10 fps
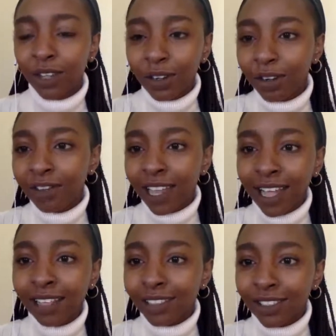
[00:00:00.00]
I don't know if
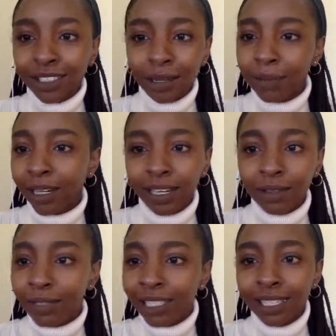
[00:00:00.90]
that answers it, but
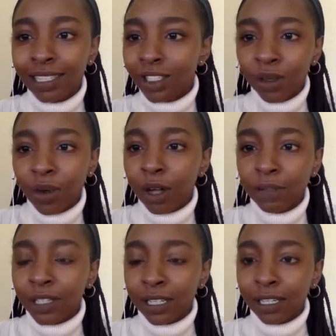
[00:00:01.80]
it really, there's no
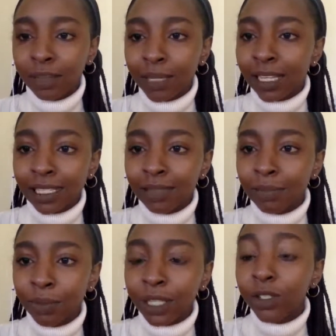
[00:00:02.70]
option
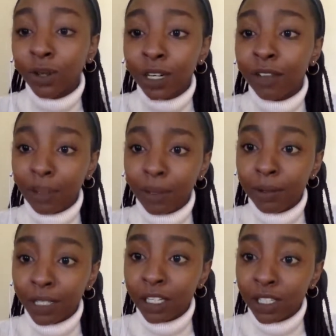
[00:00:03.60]
because majority of the
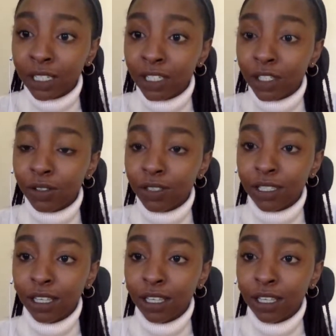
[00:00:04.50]
population is youth.